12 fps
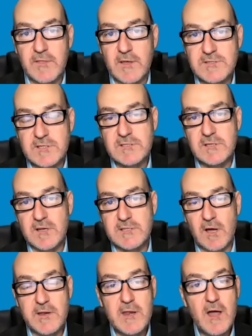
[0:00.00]
those
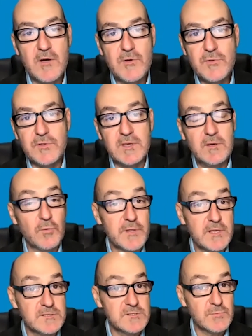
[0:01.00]
insights. I know the
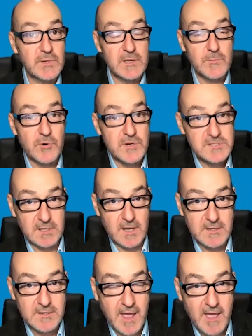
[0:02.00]
audience really
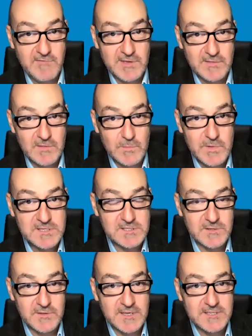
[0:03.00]
appreciated having the
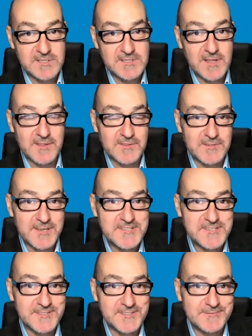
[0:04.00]
minister there to start the day,
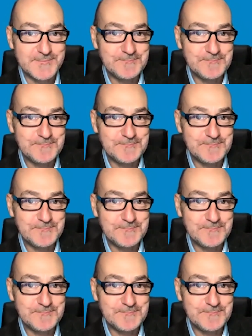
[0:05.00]
Steve.